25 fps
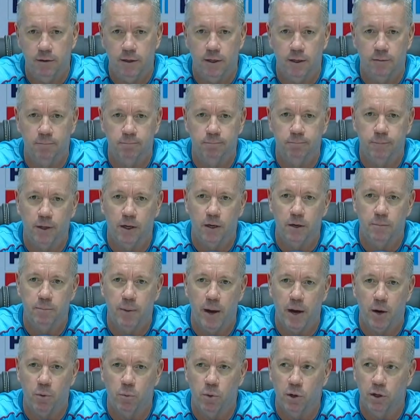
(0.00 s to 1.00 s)
Um, you know, he
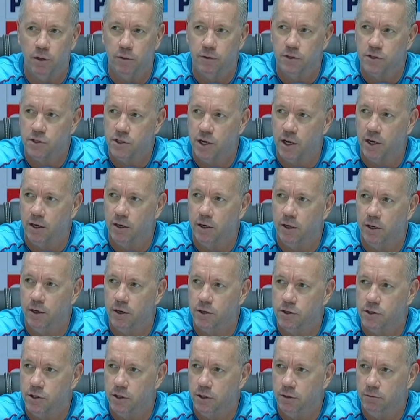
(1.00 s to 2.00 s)
batted well in the second
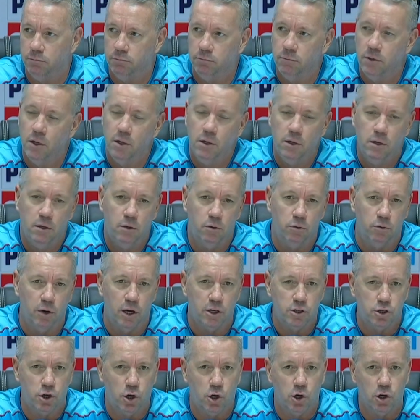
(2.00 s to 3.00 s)
innings in
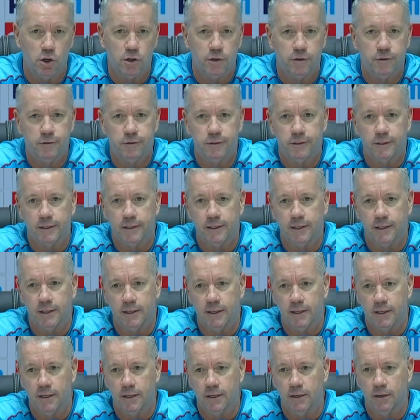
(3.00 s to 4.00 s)
Rajkot
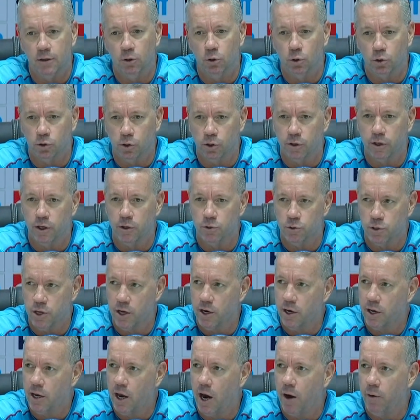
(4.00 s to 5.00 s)
uh, looked like he was going
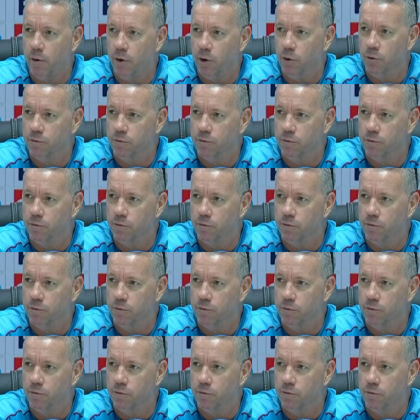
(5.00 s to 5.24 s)
to carry